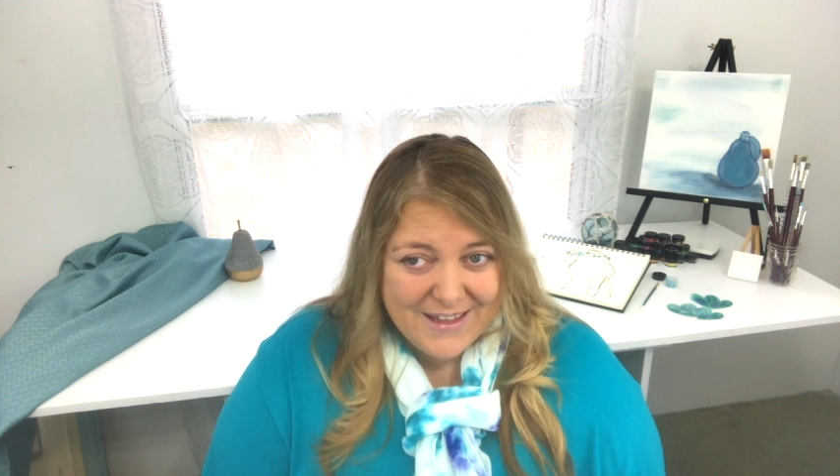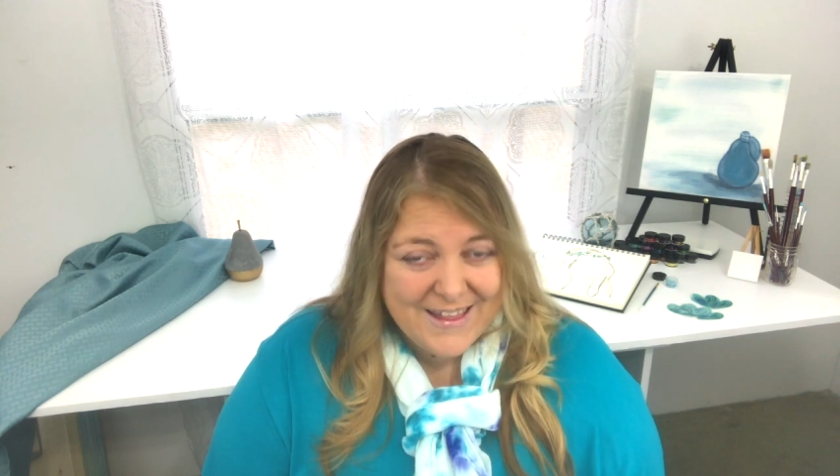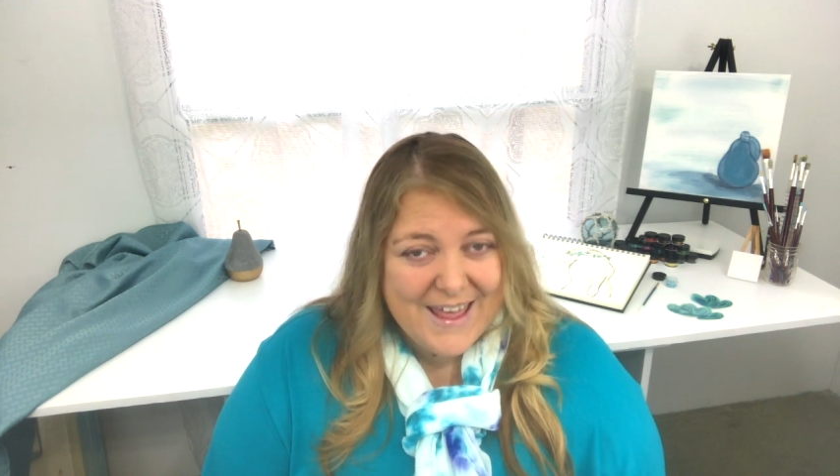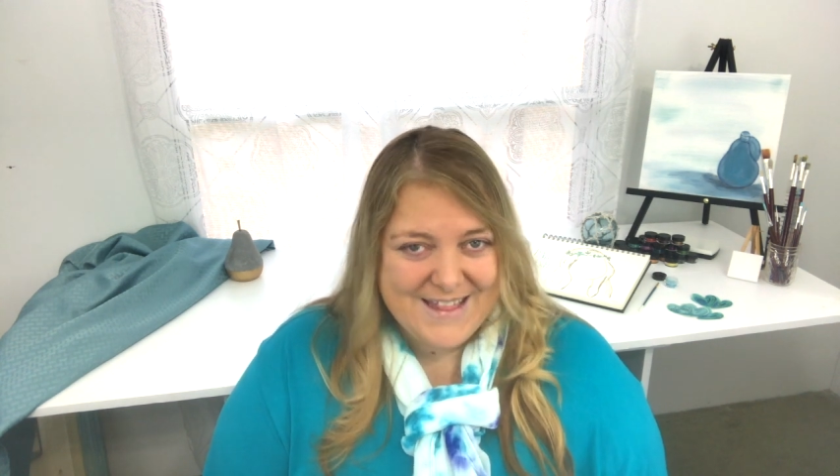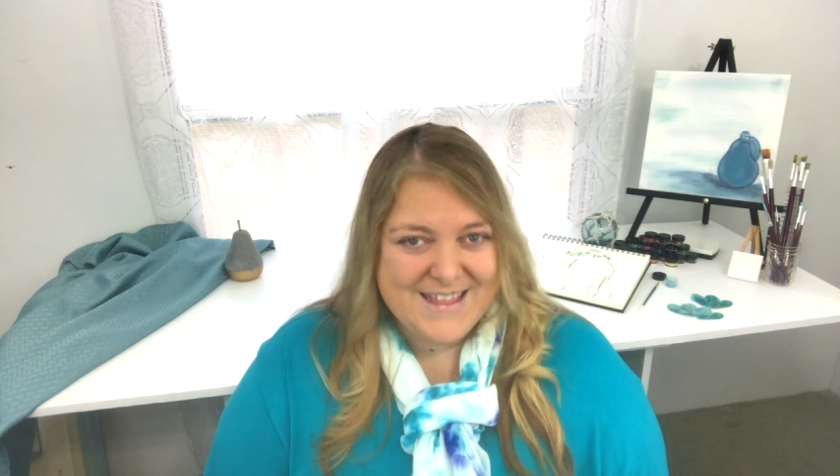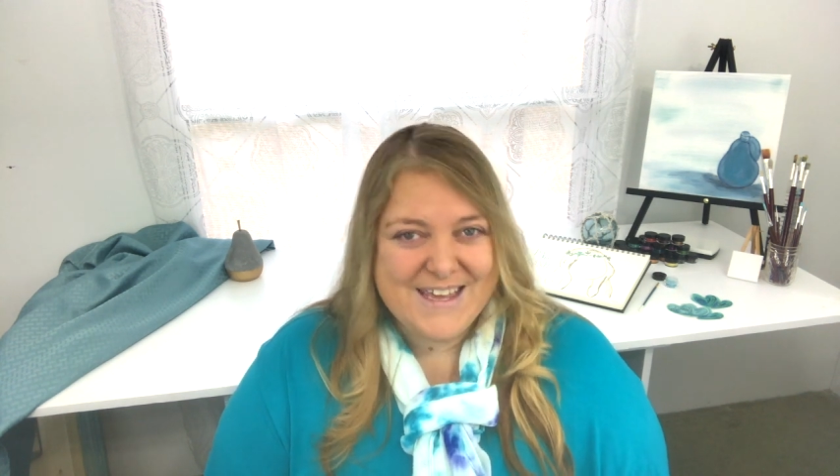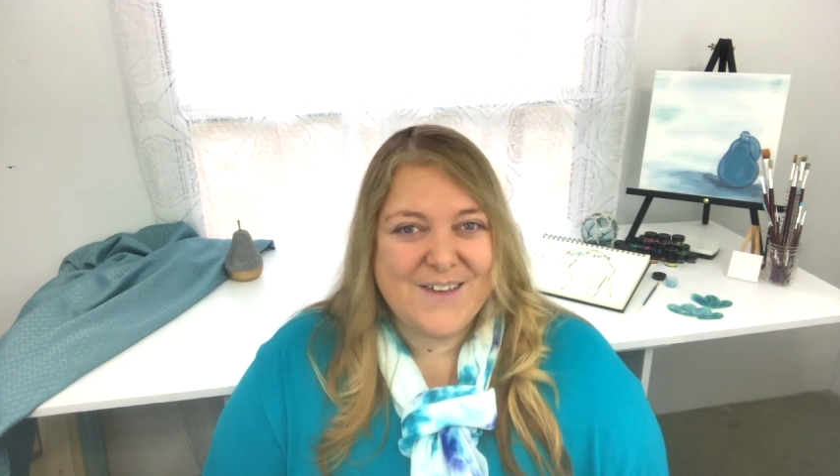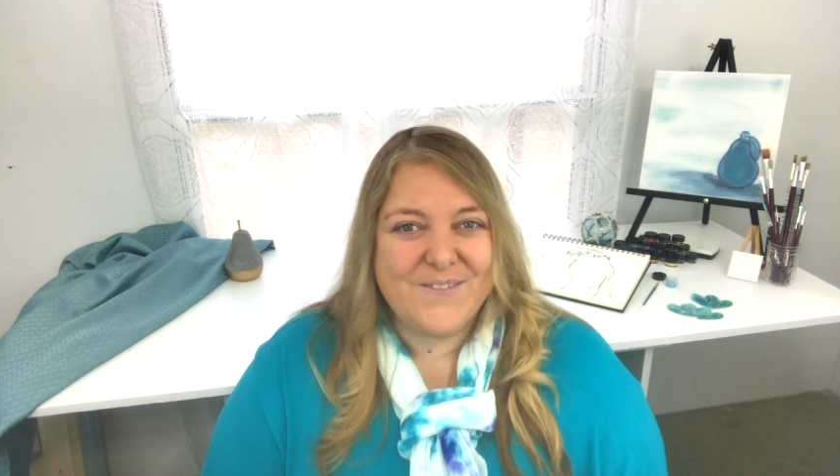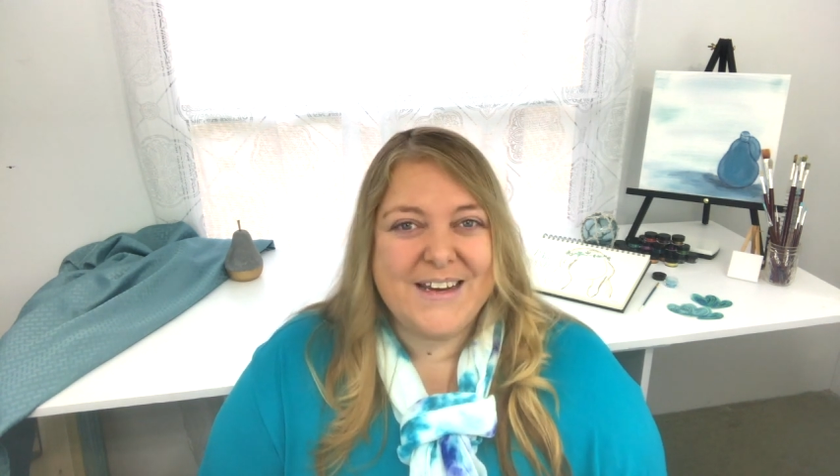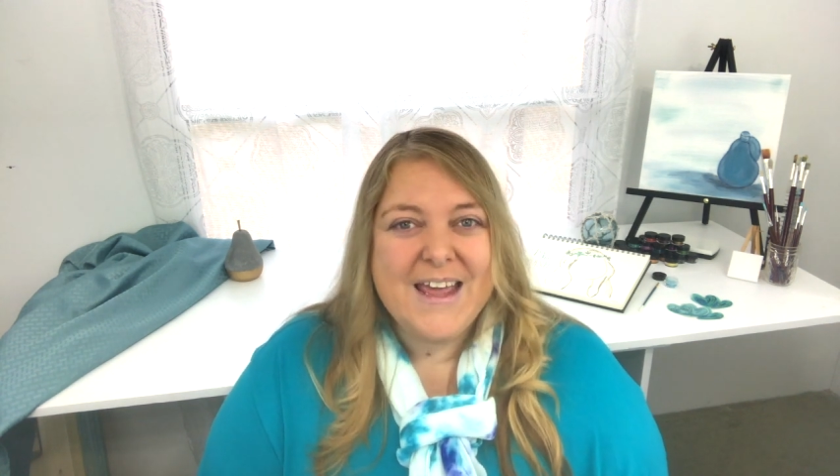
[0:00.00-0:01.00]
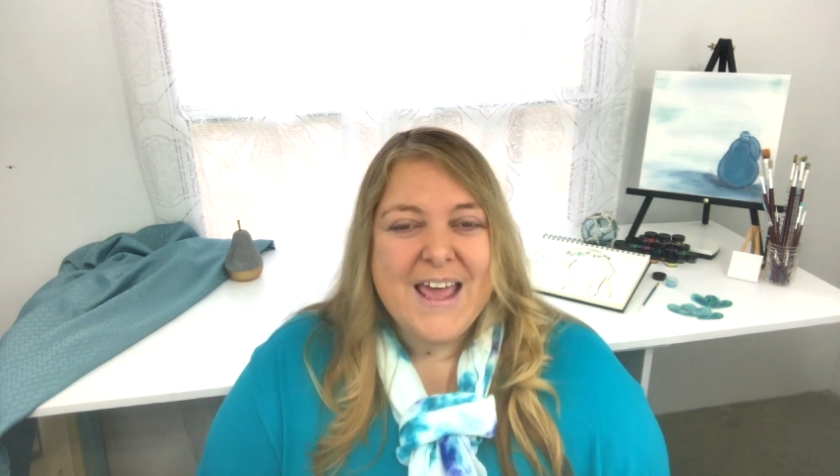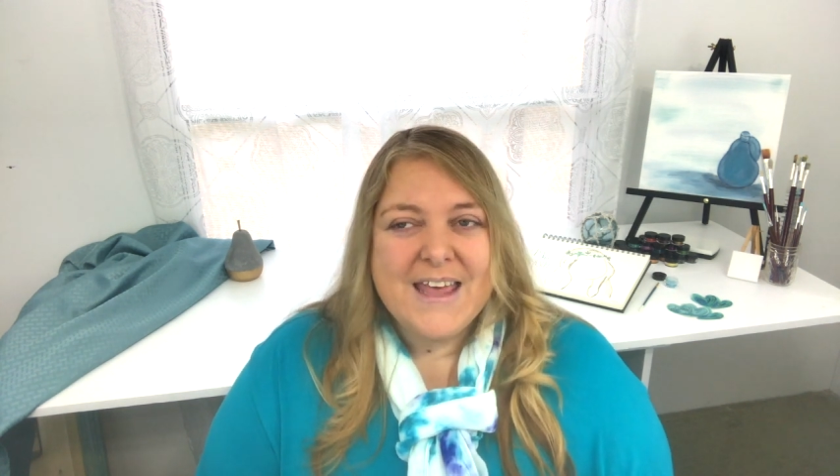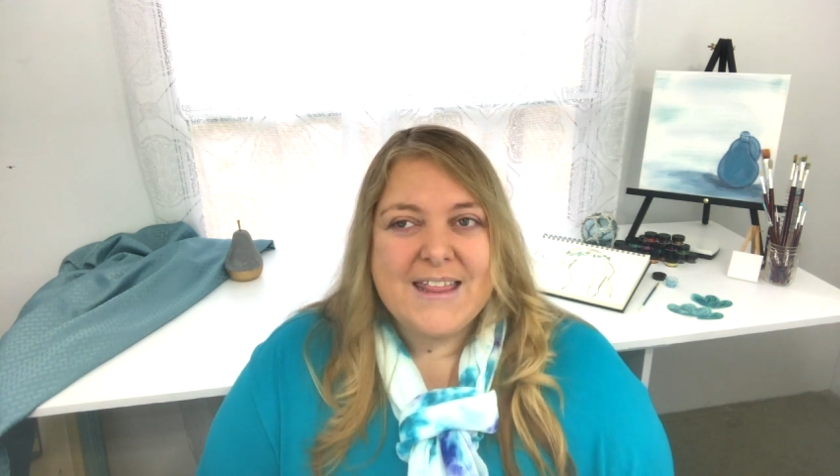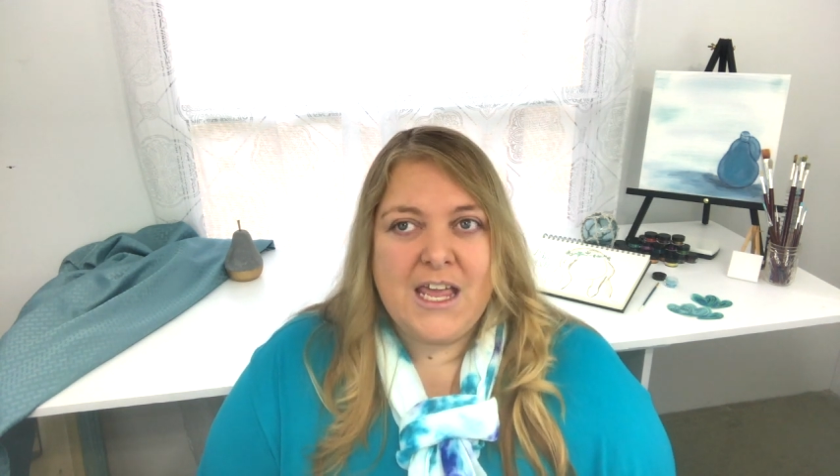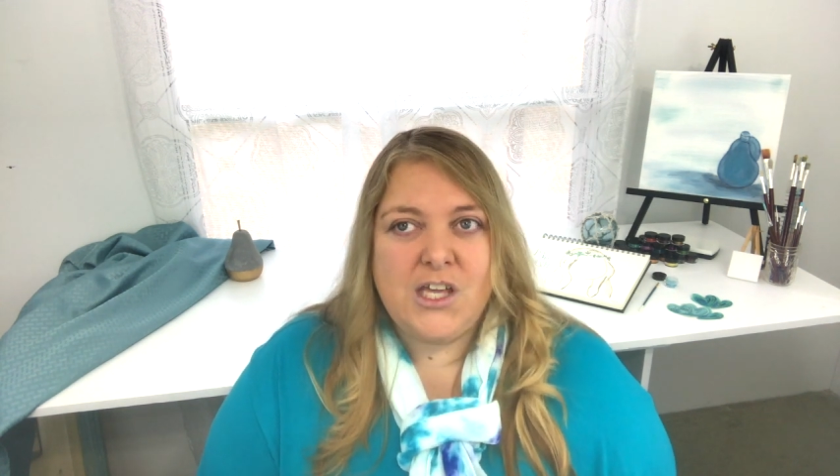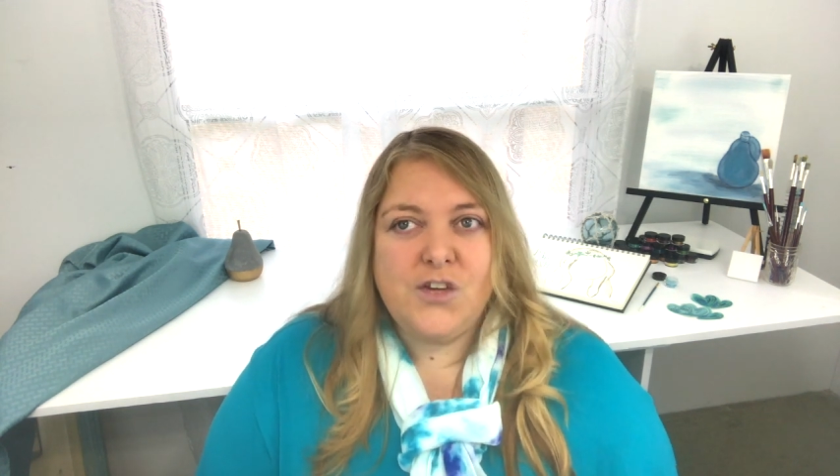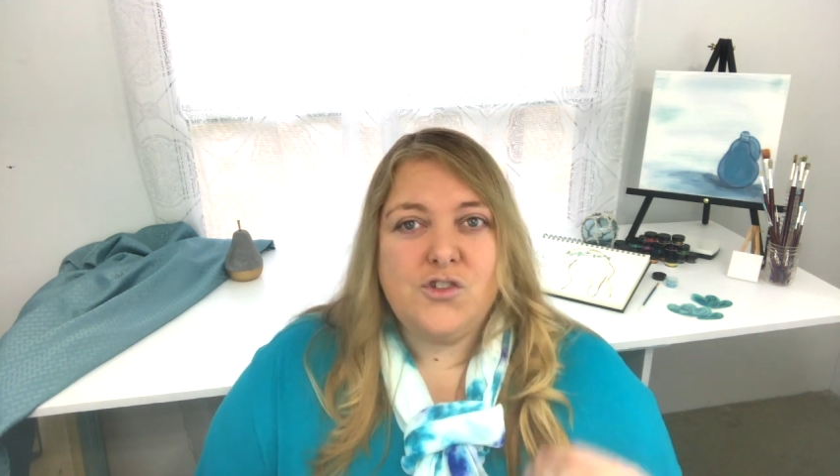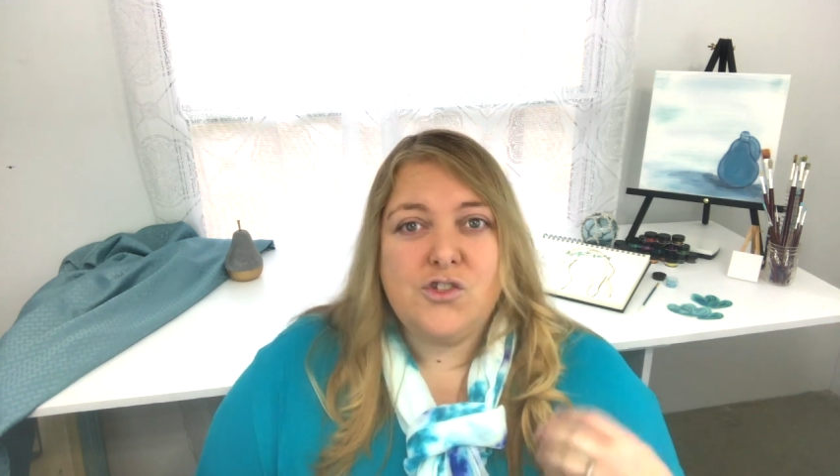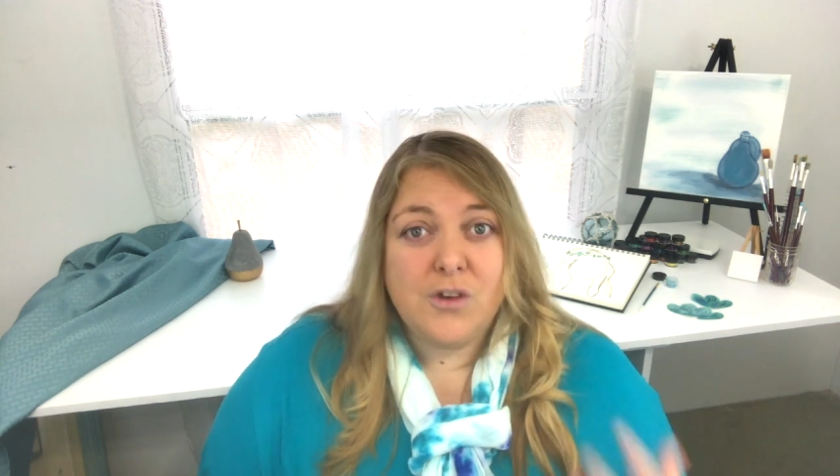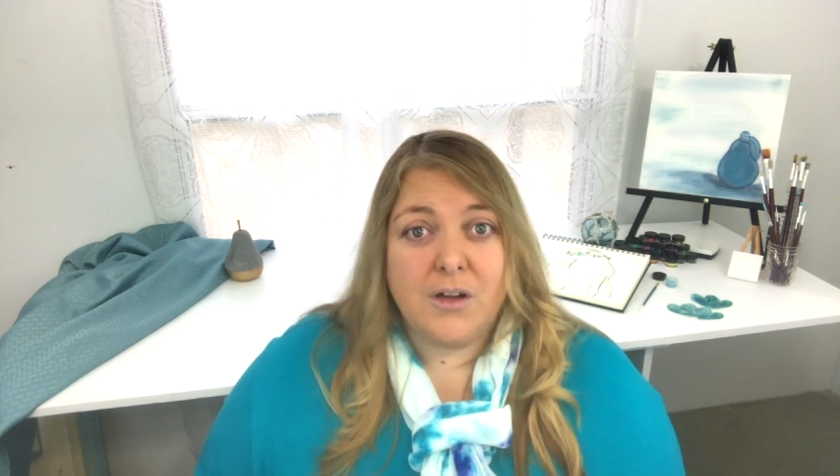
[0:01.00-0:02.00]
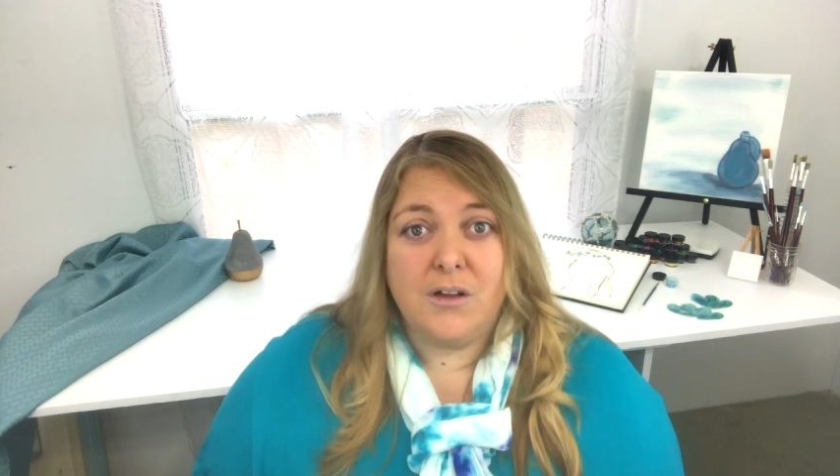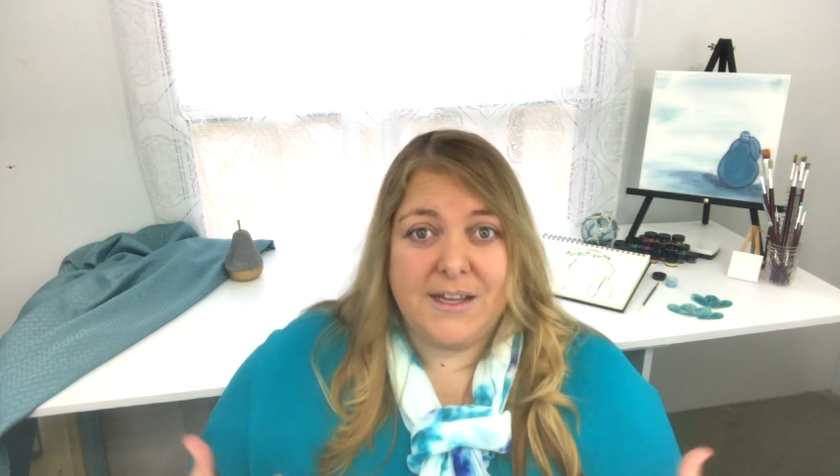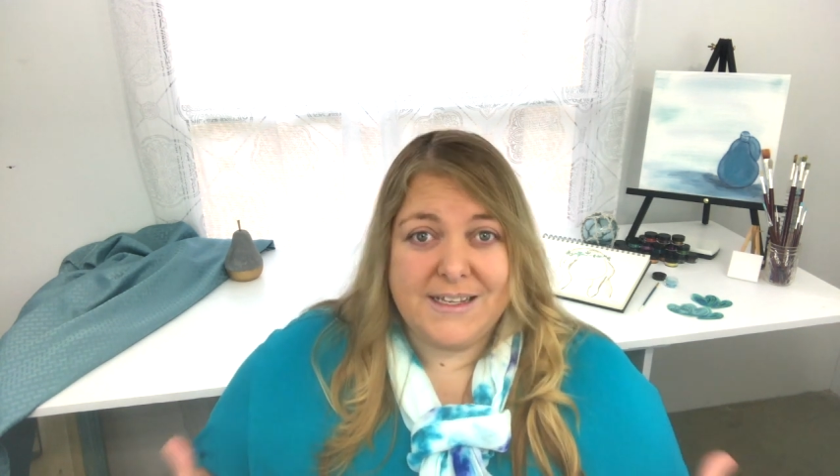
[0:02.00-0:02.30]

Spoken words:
likely even, that you struggle